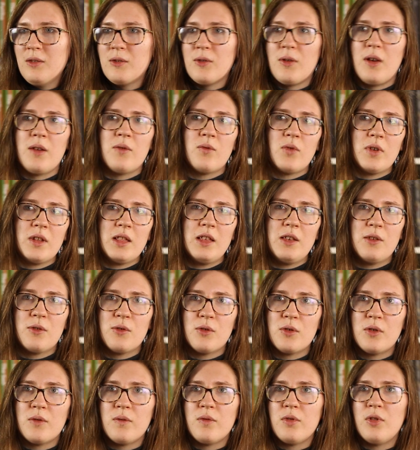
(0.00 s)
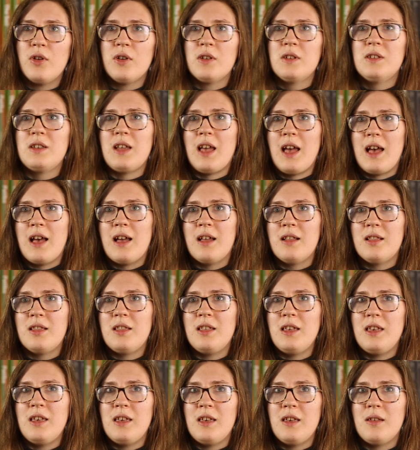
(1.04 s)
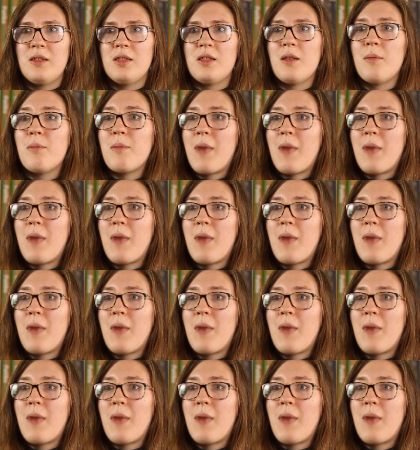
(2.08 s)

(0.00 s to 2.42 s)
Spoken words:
So I've really sort of looked at the